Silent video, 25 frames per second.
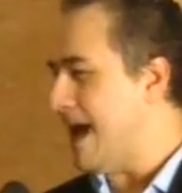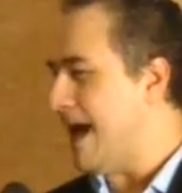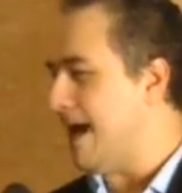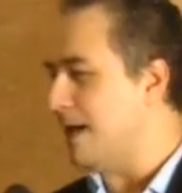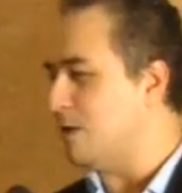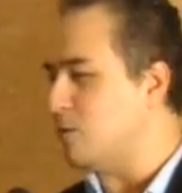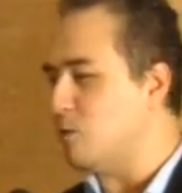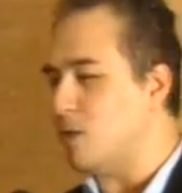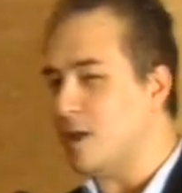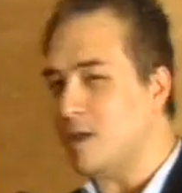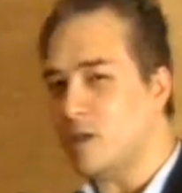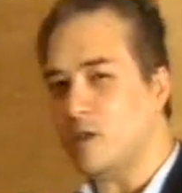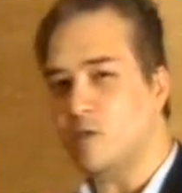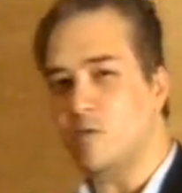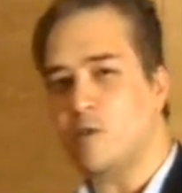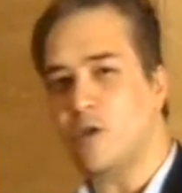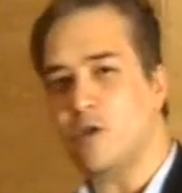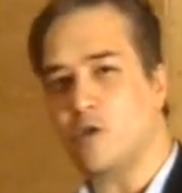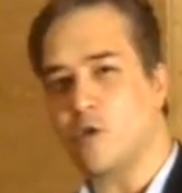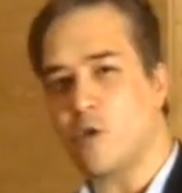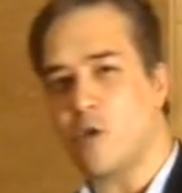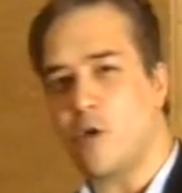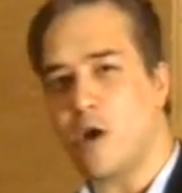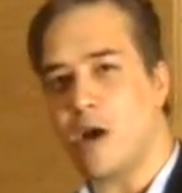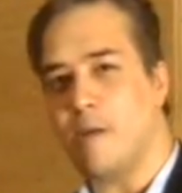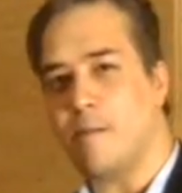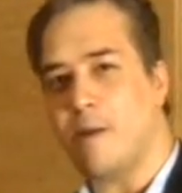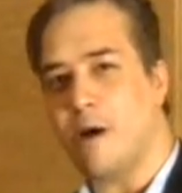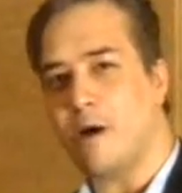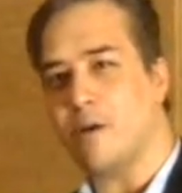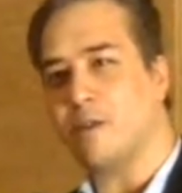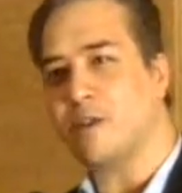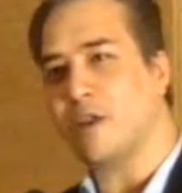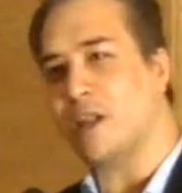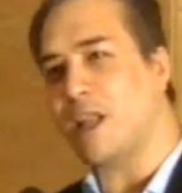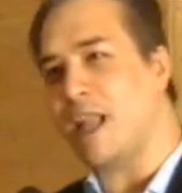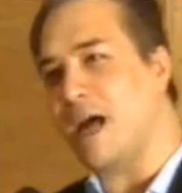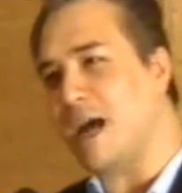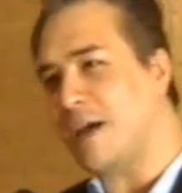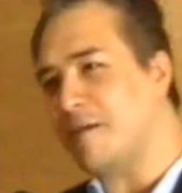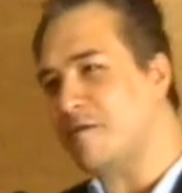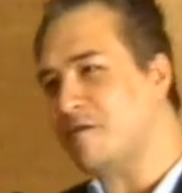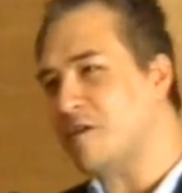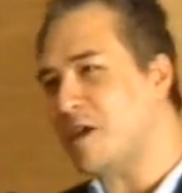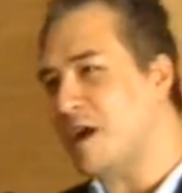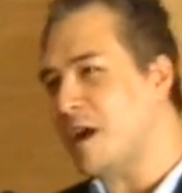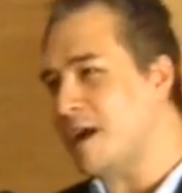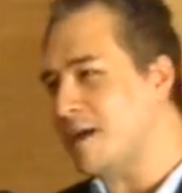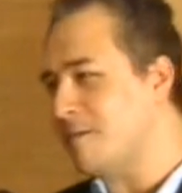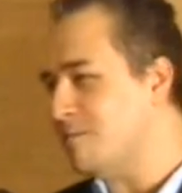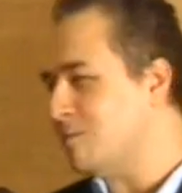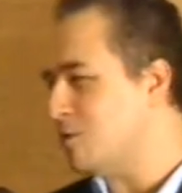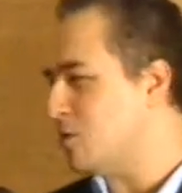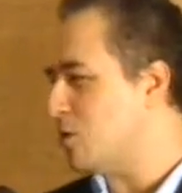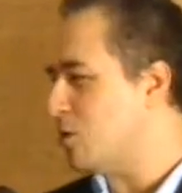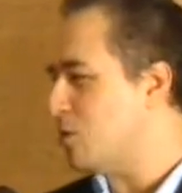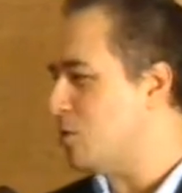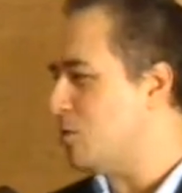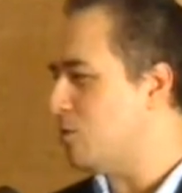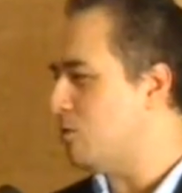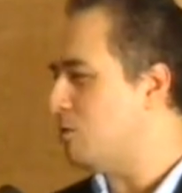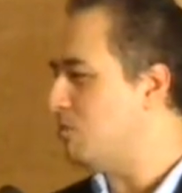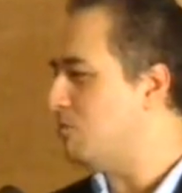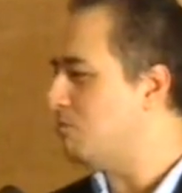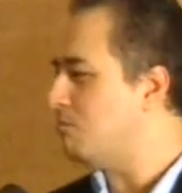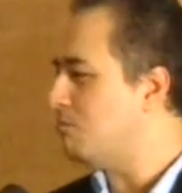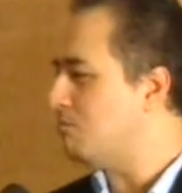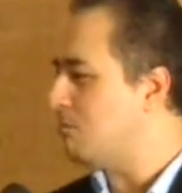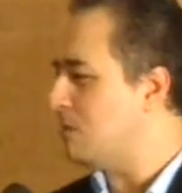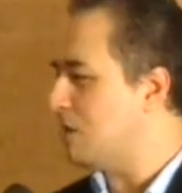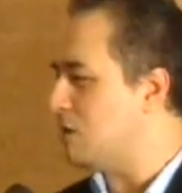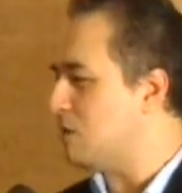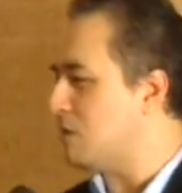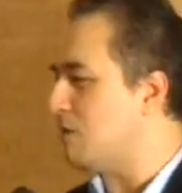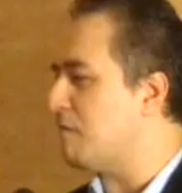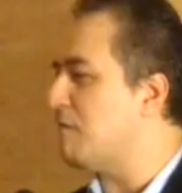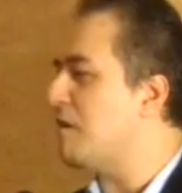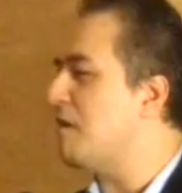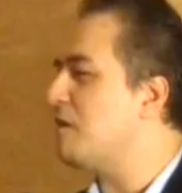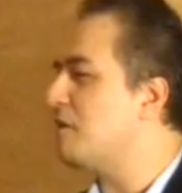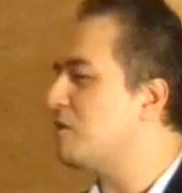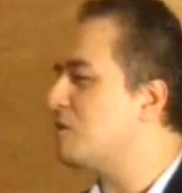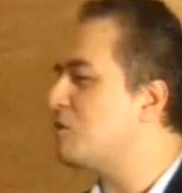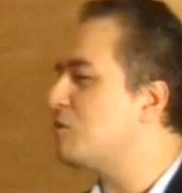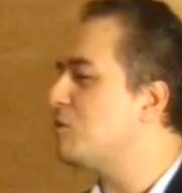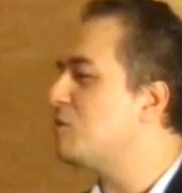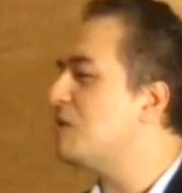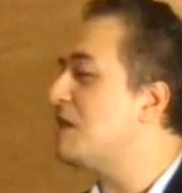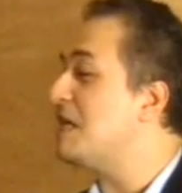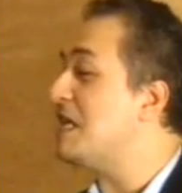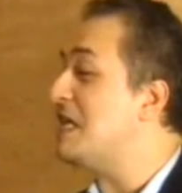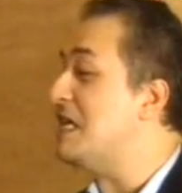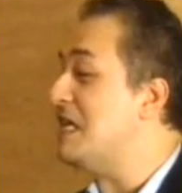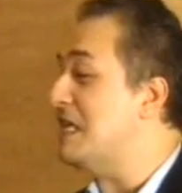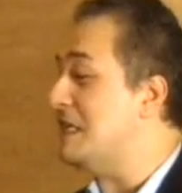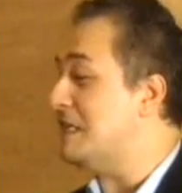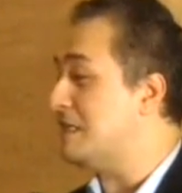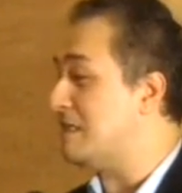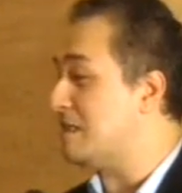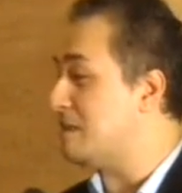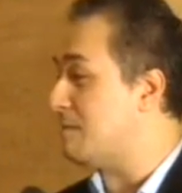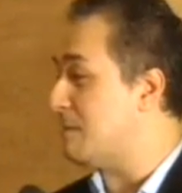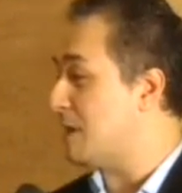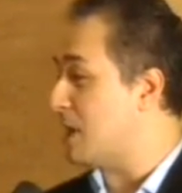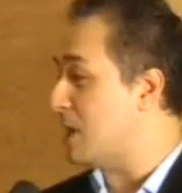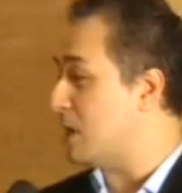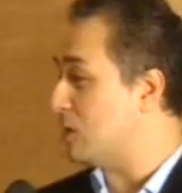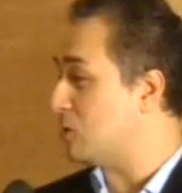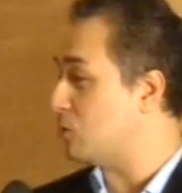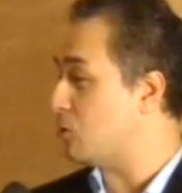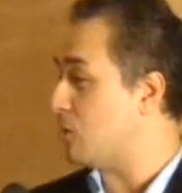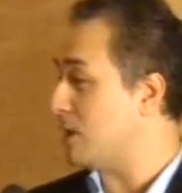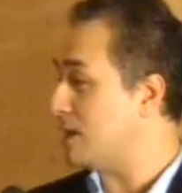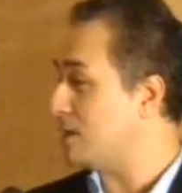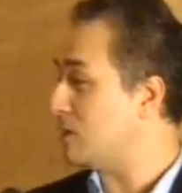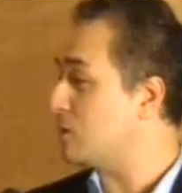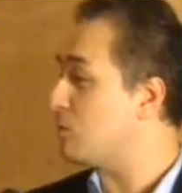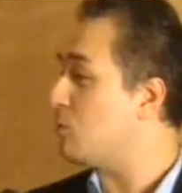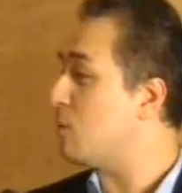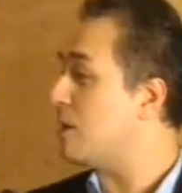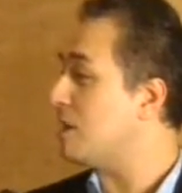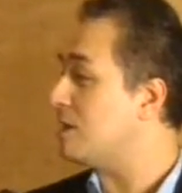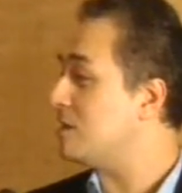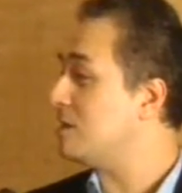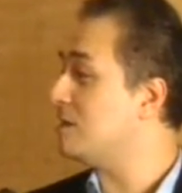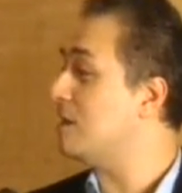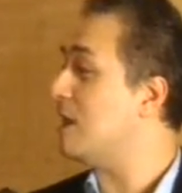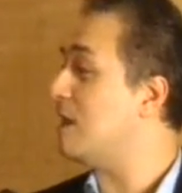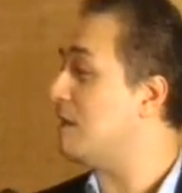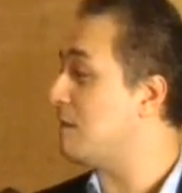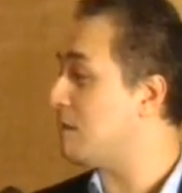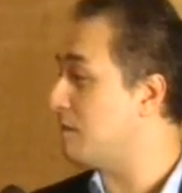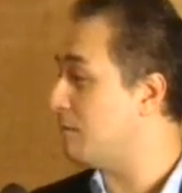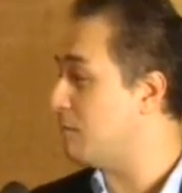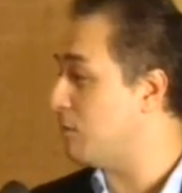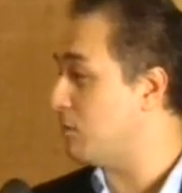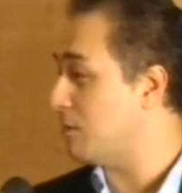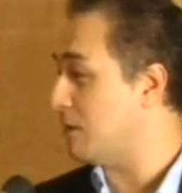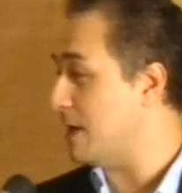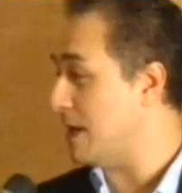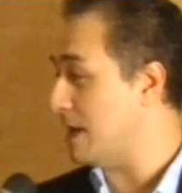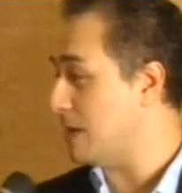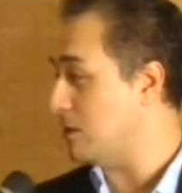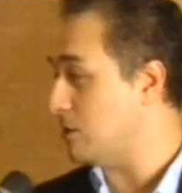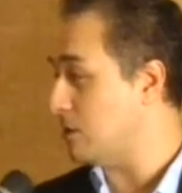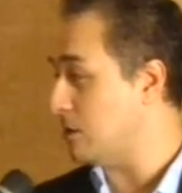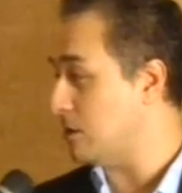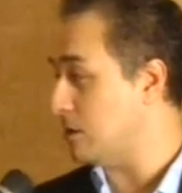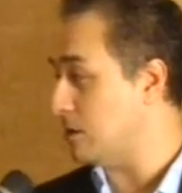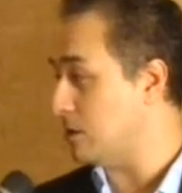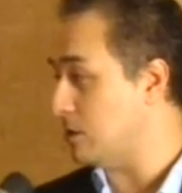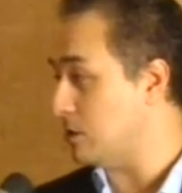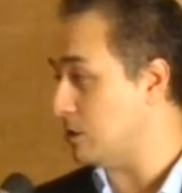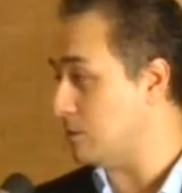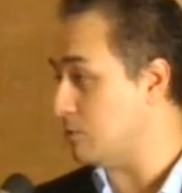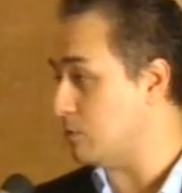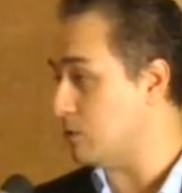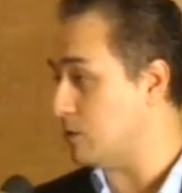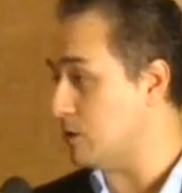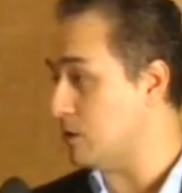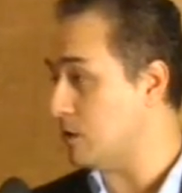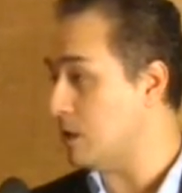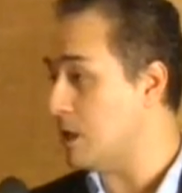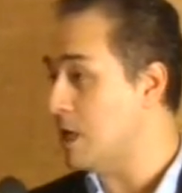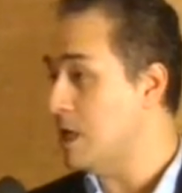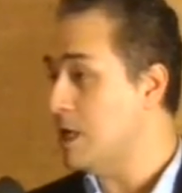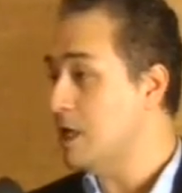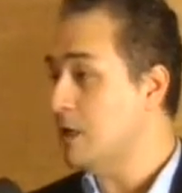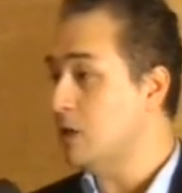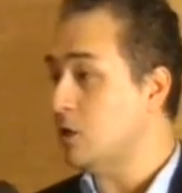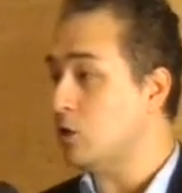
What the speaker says: And once we talk about the lifetime, so it refers to the east, because west was death for the ancient Egyptians.